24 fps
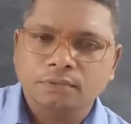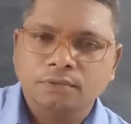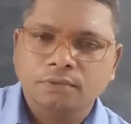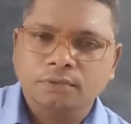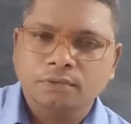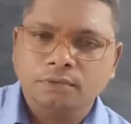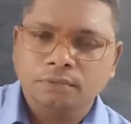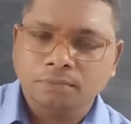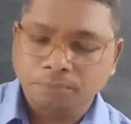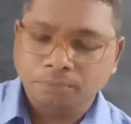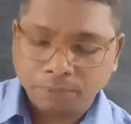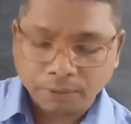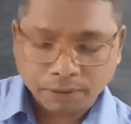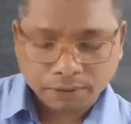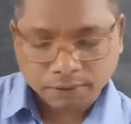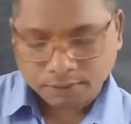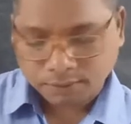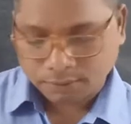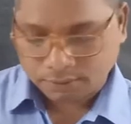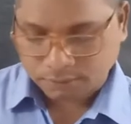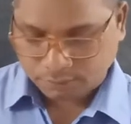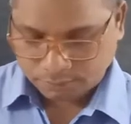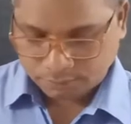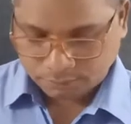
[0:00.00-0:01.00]

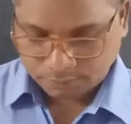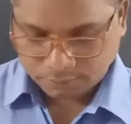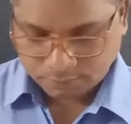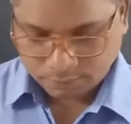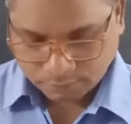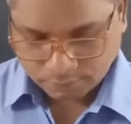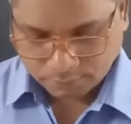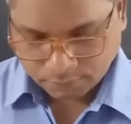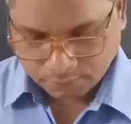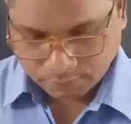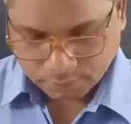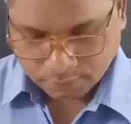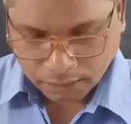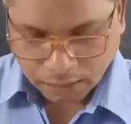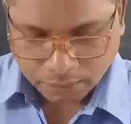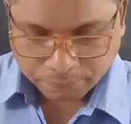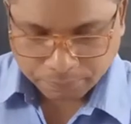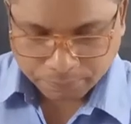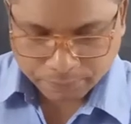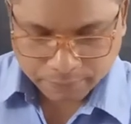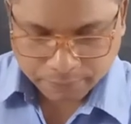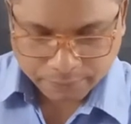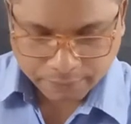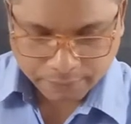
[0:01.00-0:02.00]
But
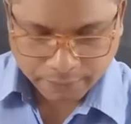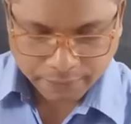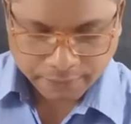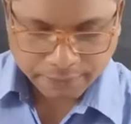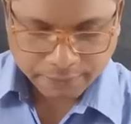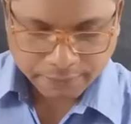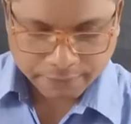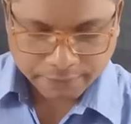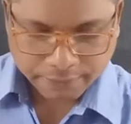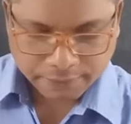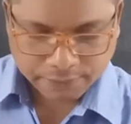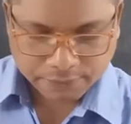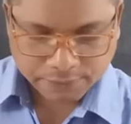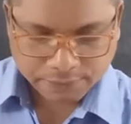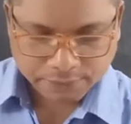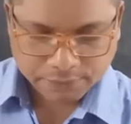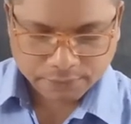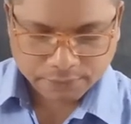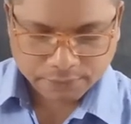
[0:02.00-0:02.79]
after 10 years,